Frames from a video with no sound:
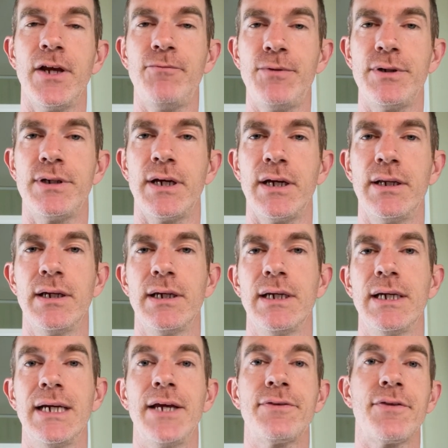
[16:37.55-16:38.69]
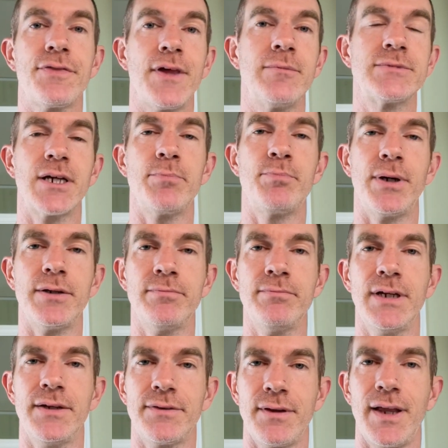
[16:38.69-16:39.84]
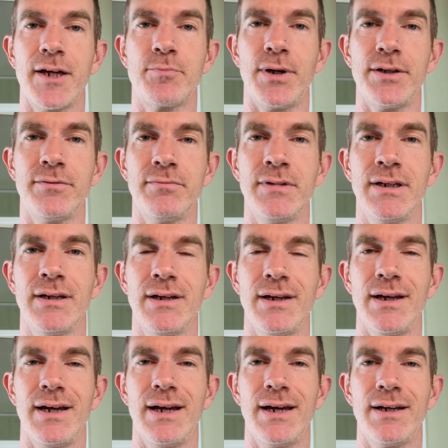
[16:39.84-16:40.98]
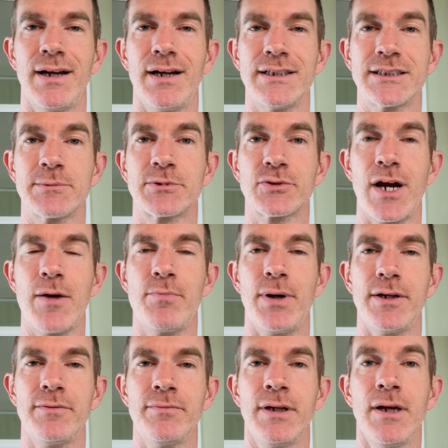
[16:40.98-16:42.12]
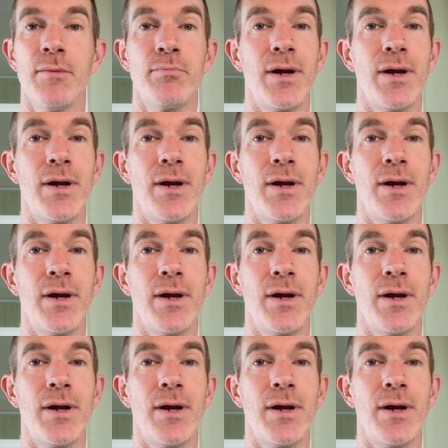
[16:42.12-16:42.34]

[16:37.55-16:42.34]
If you did, hit the thumbs up button, hit the like button, and uh, subscribe button.